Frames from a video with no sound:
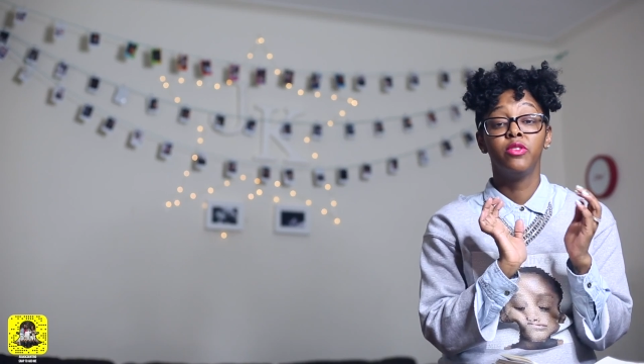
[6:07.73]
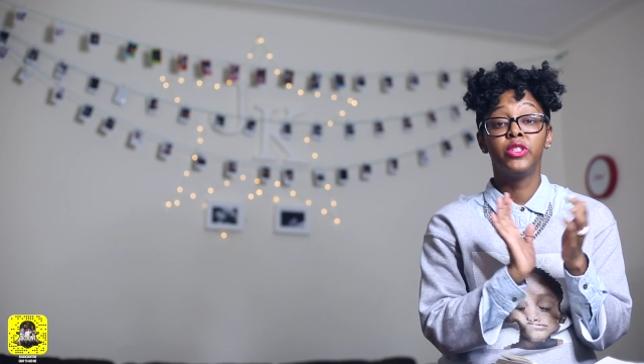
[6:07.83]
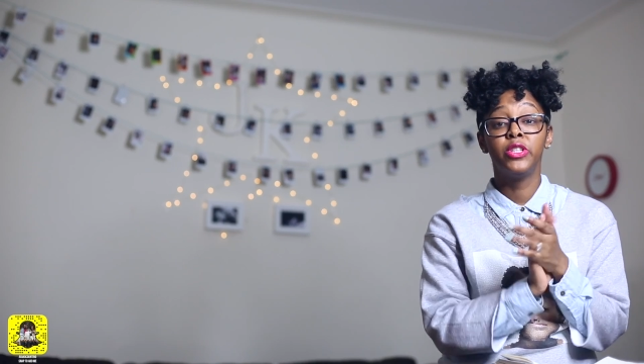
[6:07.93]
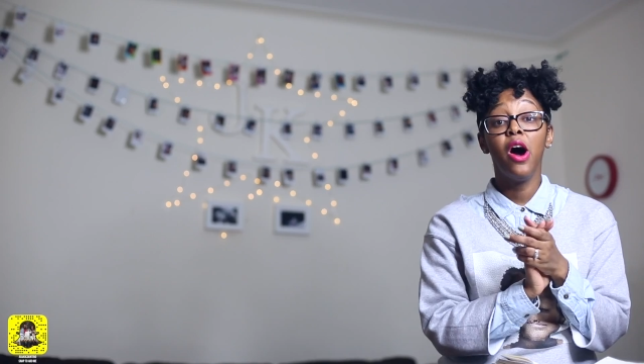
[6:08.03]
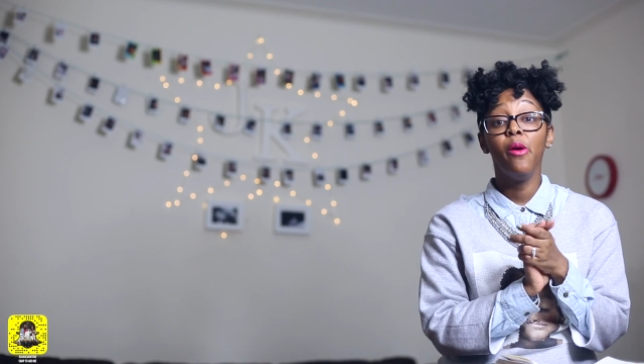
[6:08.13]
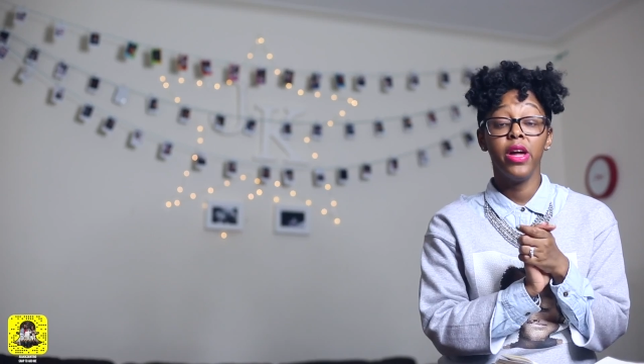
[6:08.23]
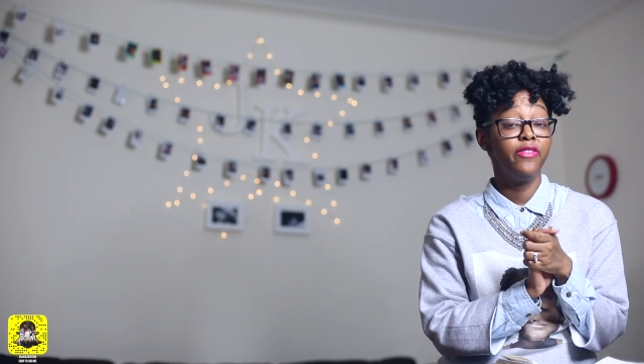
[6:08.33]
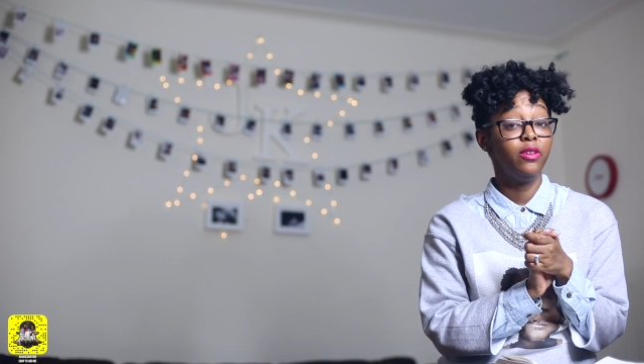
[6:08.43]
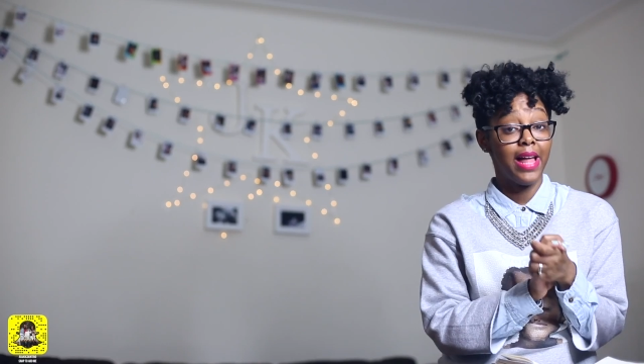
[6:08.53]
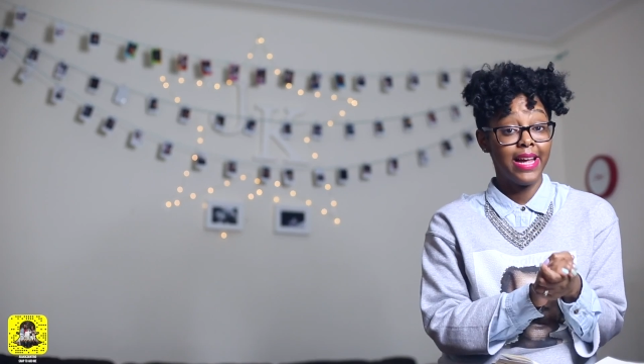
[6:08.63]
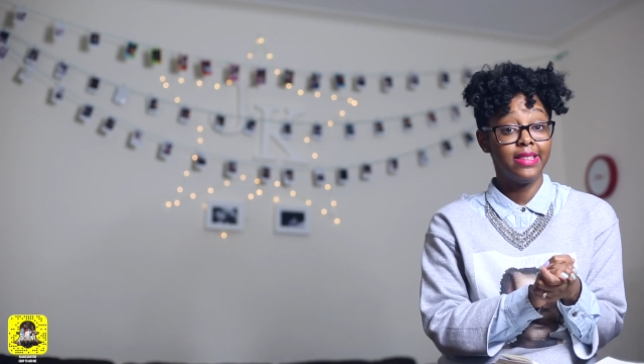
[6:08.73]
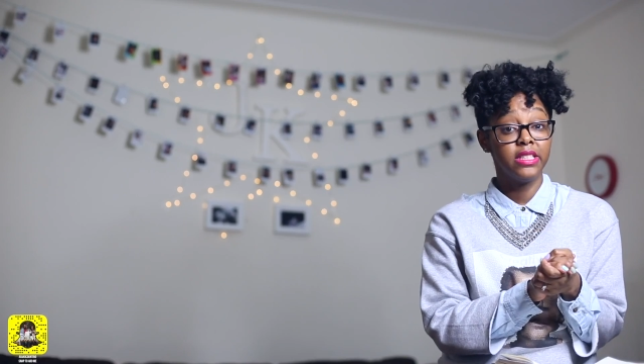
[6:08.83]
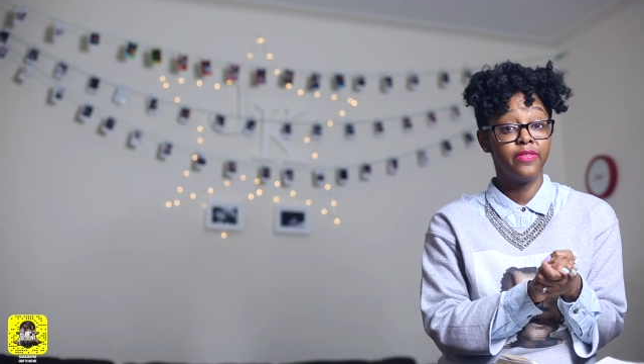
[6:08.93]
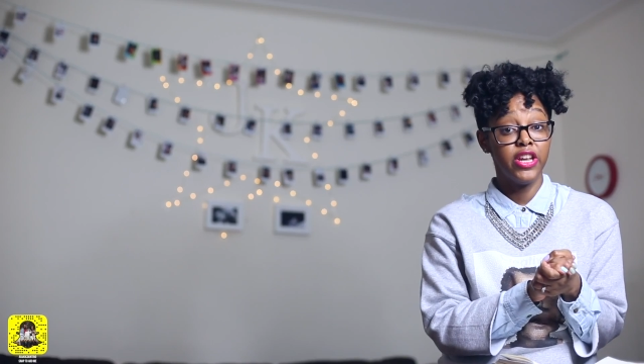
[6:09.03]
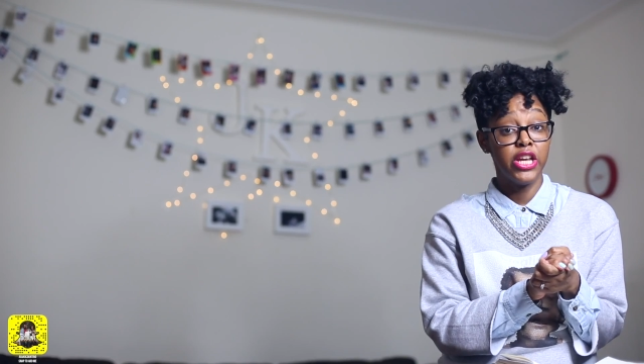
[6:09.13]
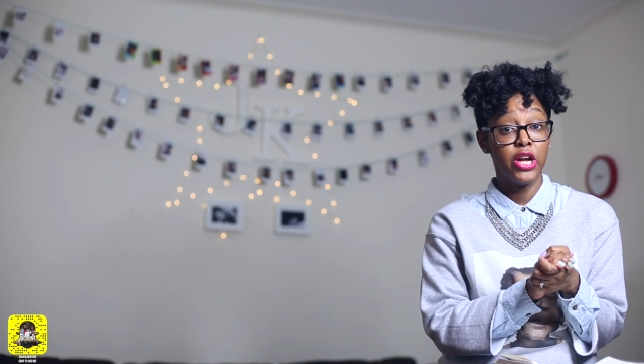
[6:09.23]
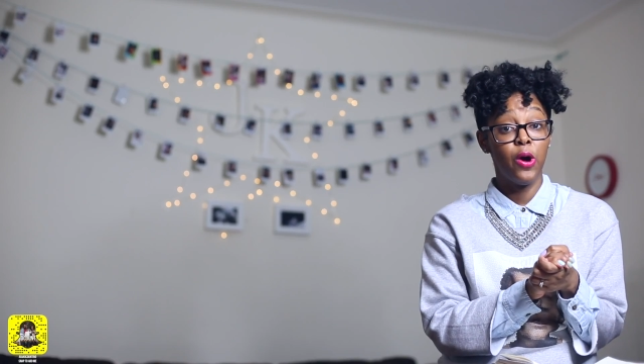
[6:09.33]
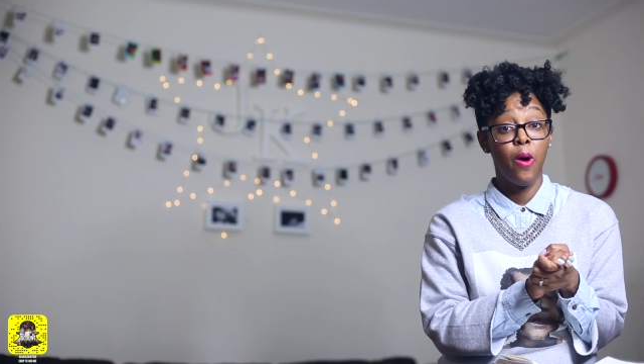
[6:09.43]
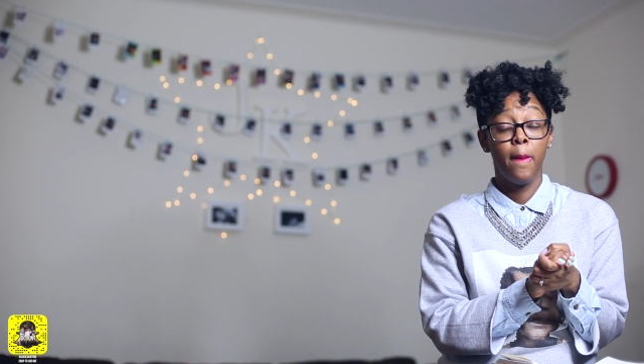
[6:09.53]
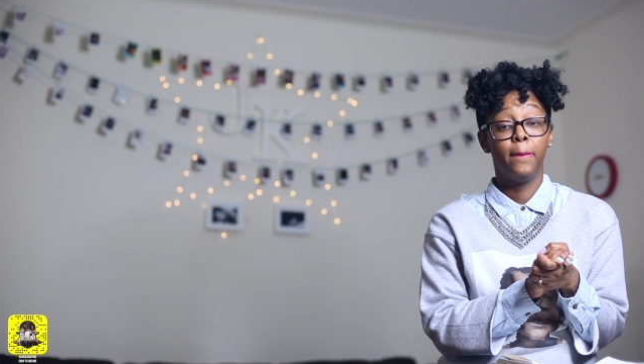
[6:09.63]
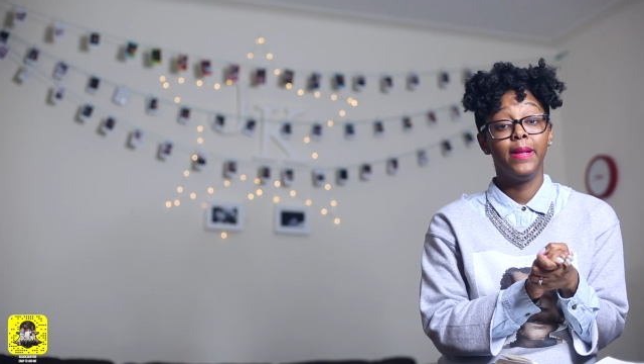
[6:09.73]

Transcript: So if you like this video,